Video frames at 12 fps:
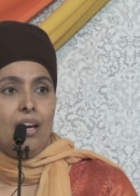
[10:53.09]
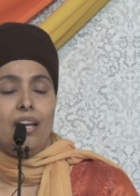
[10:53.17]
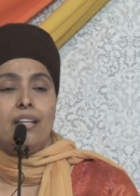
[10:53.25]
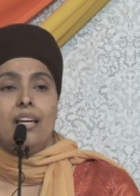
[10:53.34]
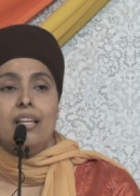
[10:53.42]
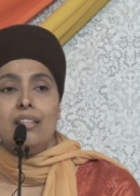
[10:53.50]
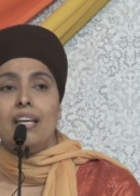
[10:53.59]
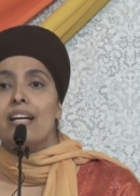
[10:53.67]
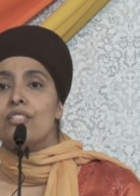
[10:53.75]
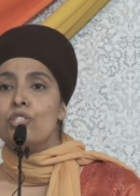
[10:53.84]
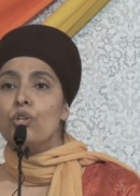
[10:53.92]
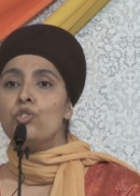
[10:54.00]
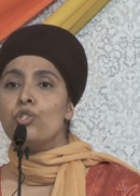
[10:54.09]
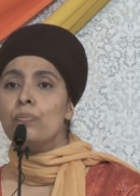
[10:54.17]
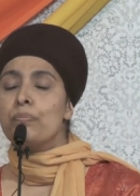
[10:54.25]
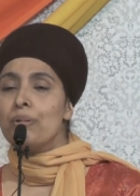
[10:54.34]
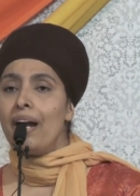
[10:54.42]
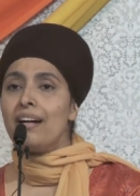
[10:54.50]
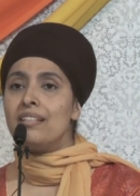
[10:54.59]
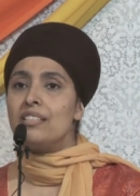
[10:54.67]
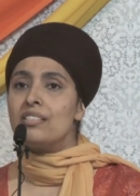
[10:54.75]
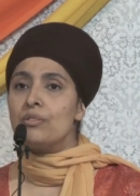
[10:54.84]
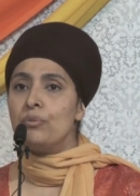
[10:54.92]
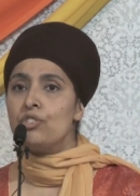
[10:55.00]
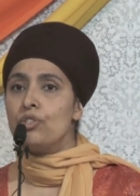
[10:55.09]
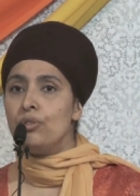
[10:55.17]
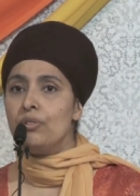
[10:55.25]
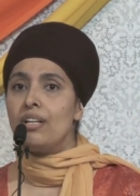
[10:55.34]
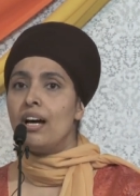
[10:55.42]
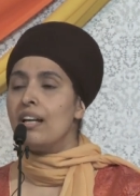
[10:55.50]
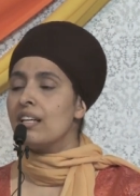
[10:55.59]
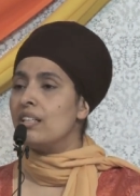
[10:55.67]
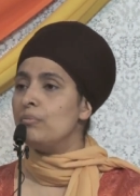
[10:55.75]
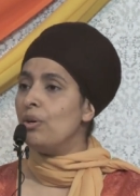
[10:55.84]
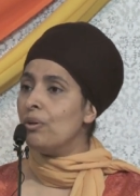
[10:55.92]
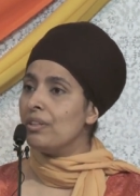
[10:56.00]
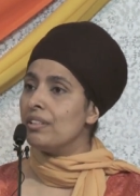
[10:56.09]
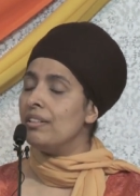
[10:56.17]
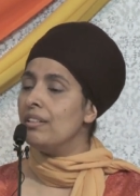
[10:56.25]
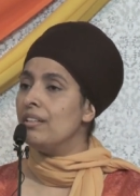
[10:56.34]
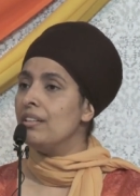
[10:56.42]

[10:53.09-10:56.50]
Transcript: and in that social practice which Guru Nanak abhorred,